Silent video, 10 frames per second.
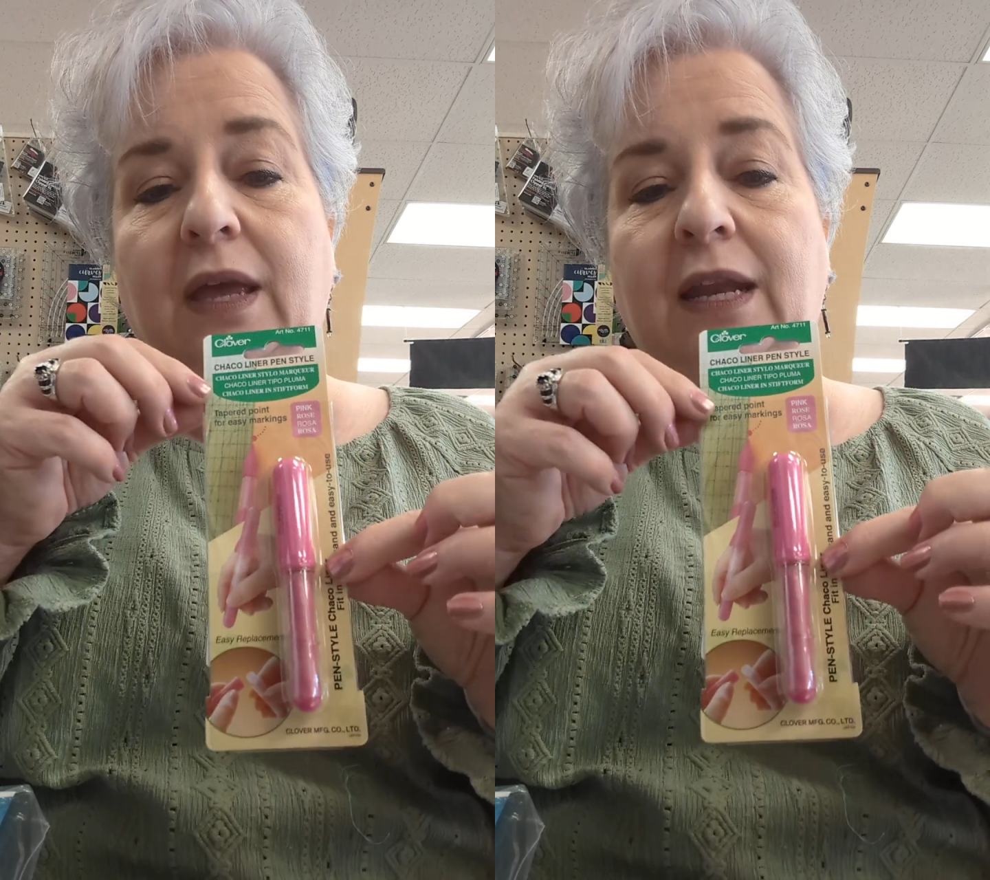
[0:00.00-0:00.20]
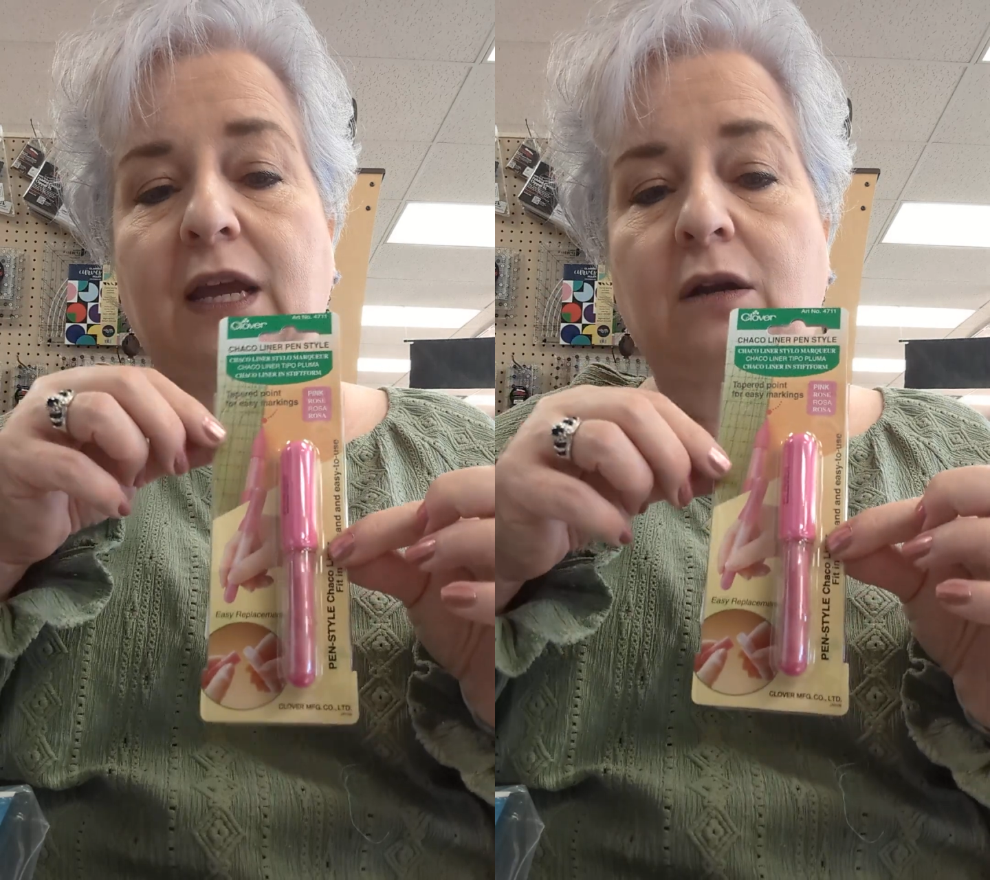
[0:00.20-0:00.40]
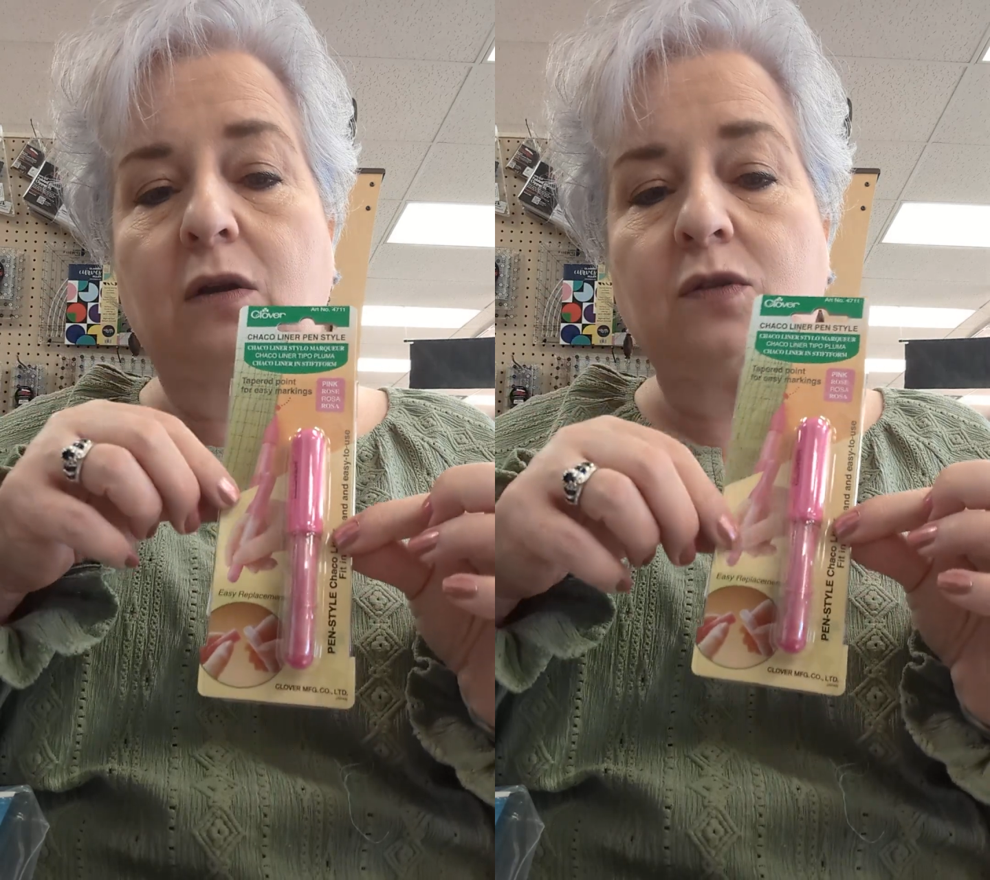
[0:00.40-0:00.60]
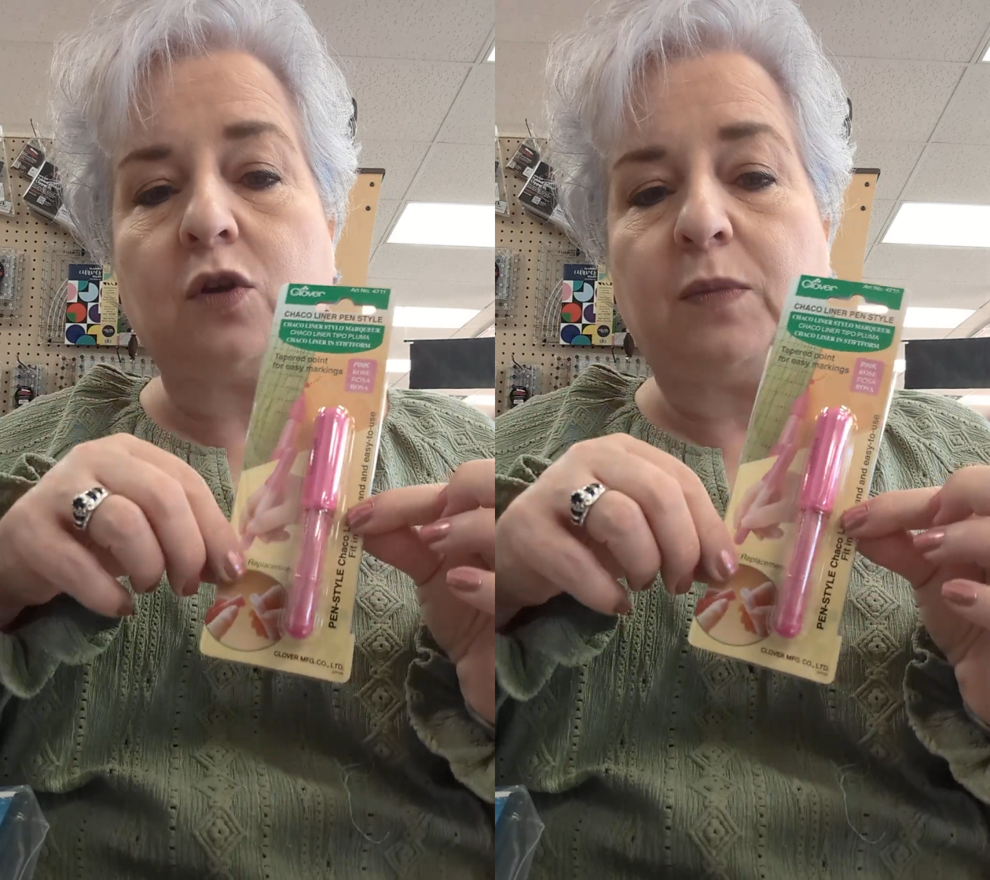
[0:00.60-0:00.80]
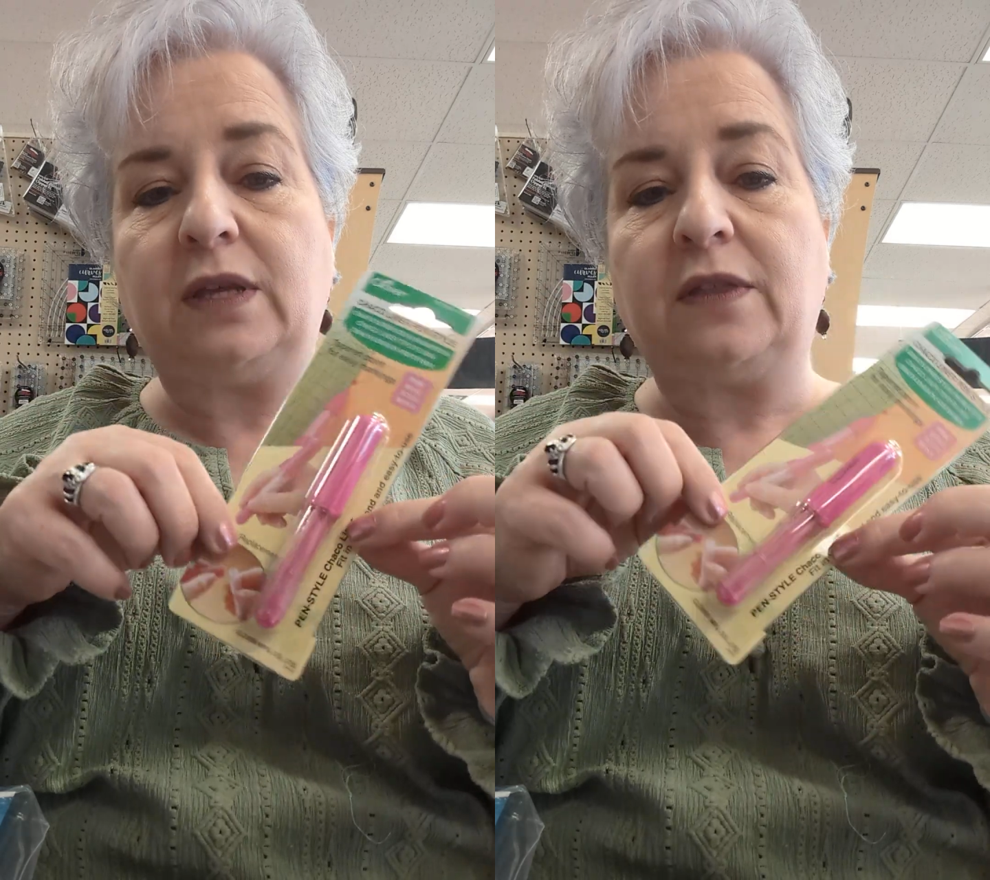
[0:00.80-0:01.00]
And it can
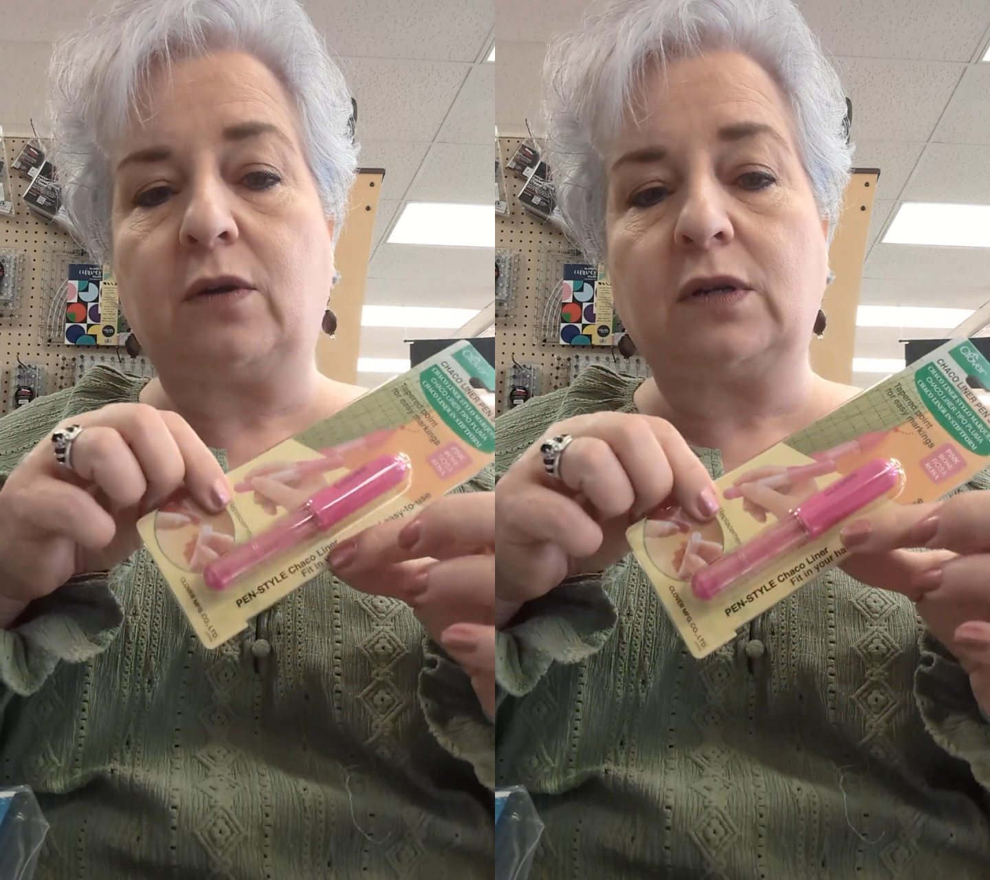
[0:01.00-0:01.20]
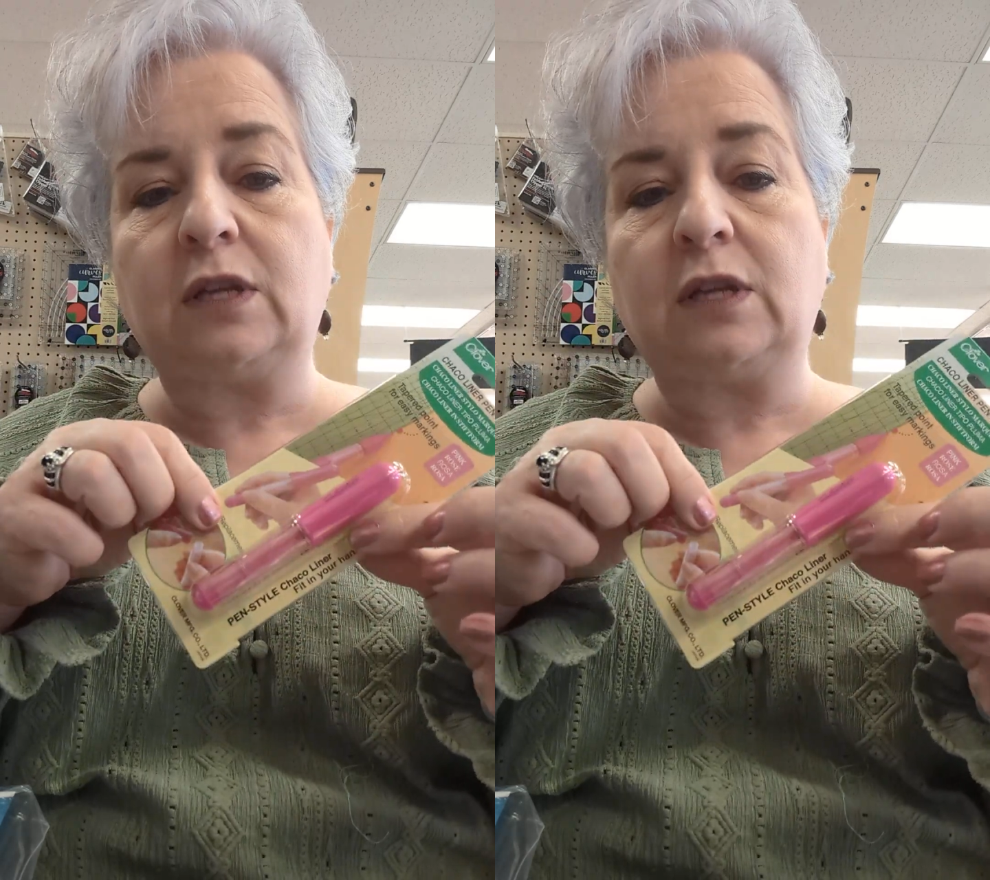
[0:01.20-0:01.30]
also be, there are